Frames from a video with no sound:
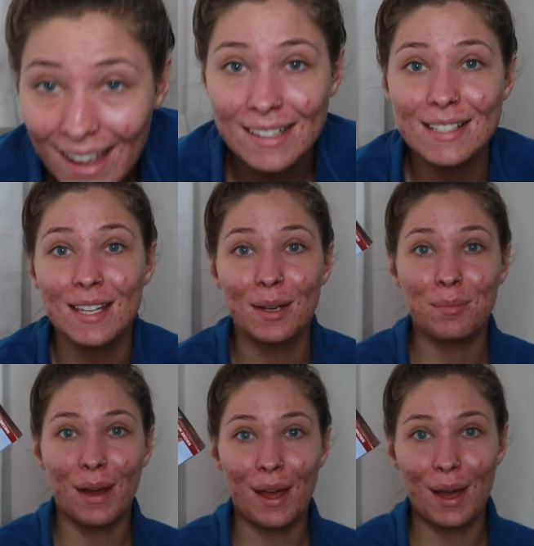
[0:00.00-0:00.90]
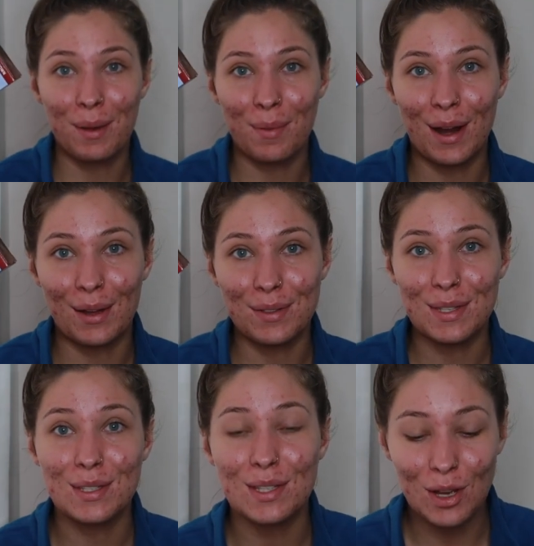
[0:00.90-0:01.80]
and tint my
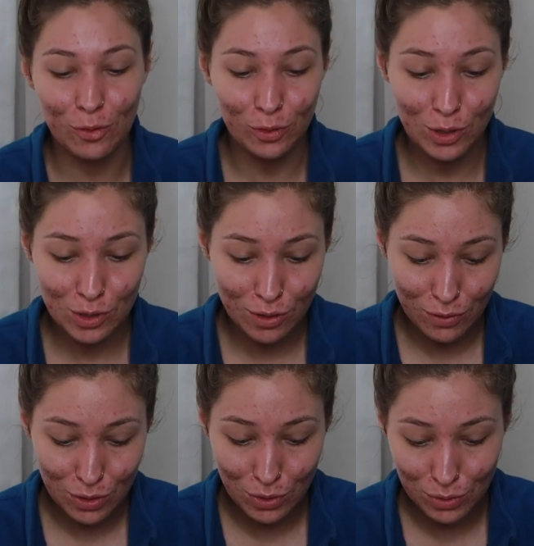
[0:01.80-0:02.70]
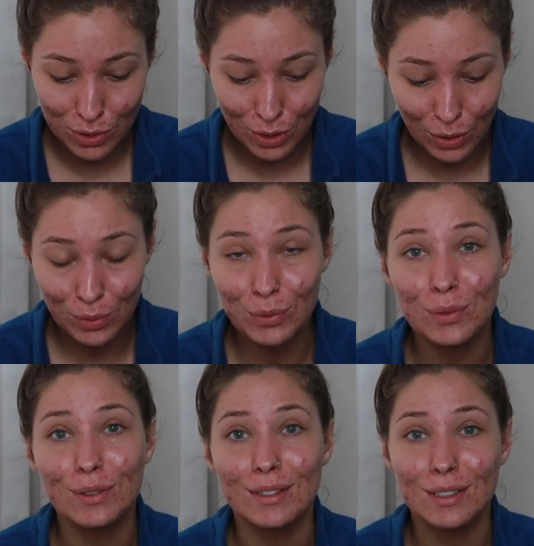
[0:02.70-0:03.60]
eyebrows. So for those of you who don't
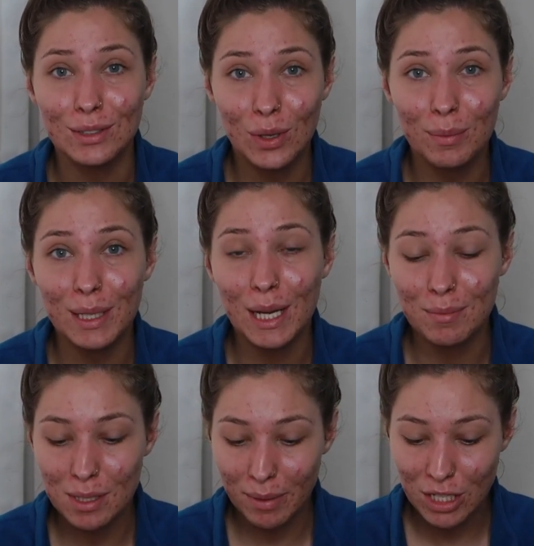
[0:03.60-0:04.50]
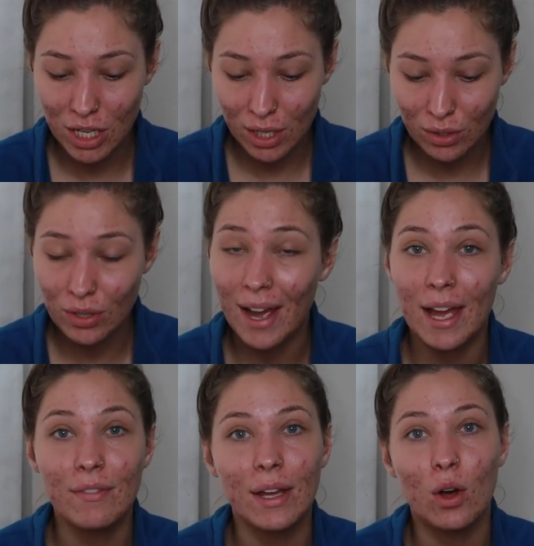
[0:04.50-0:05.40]
normally come to my channel, I
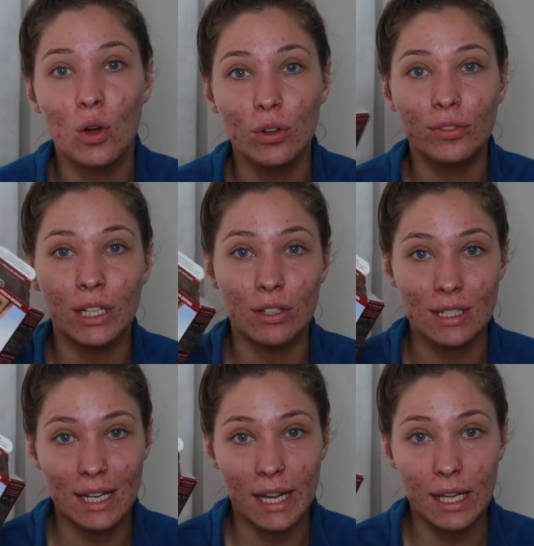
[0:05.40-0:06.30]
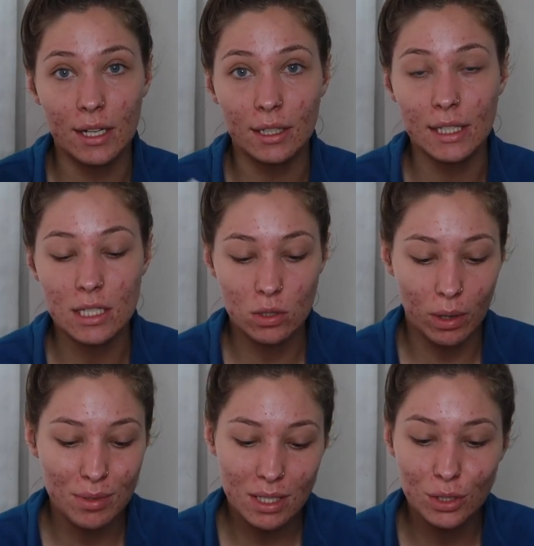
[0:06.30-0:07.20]
have a whole video dedicated on this. So
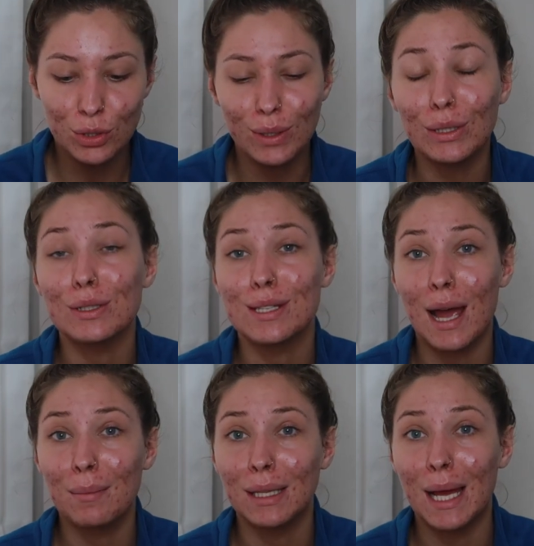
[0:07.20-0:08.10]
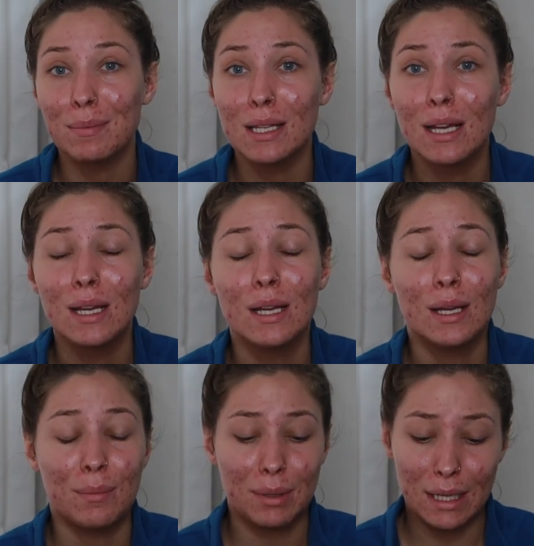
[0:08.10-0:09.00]
I'm just gonna do a little time lapse
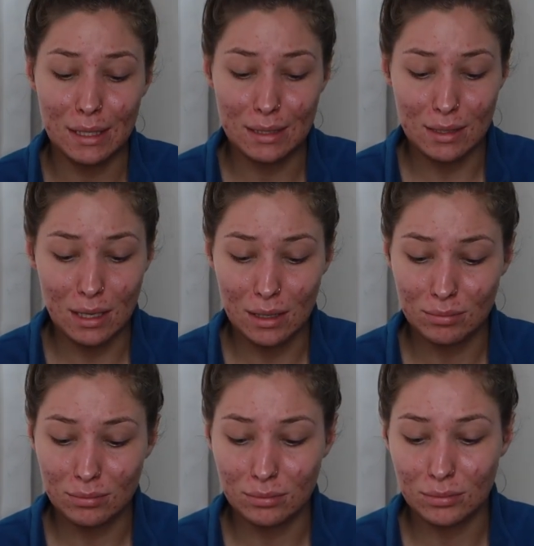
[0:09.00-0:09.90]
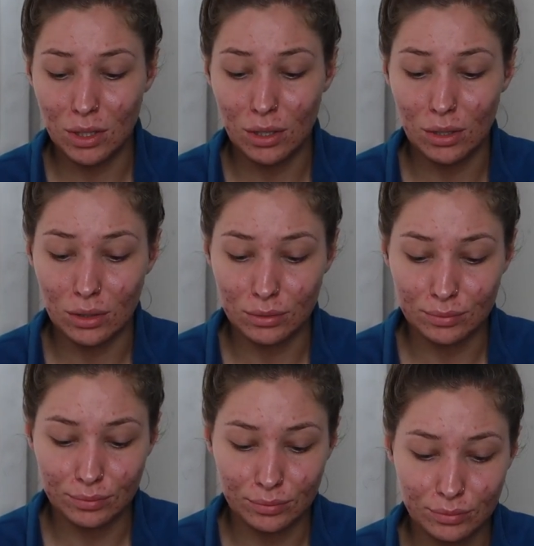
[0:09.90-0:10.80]
because
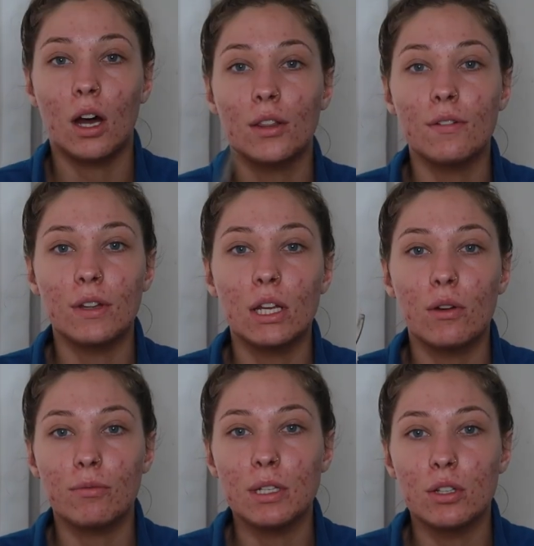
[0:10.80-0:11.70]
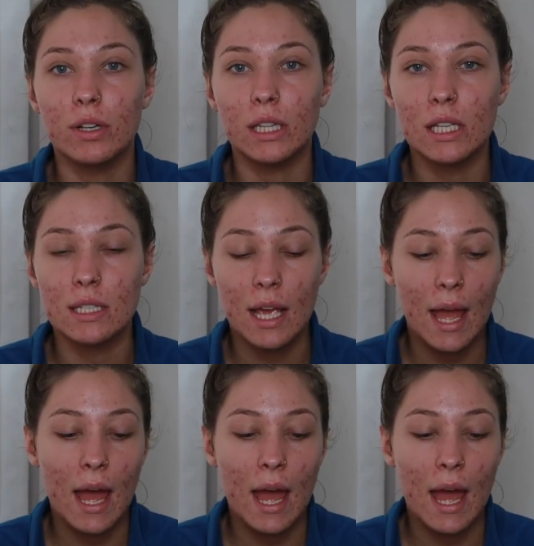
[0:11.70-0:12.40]
girl, on the video of me doing this,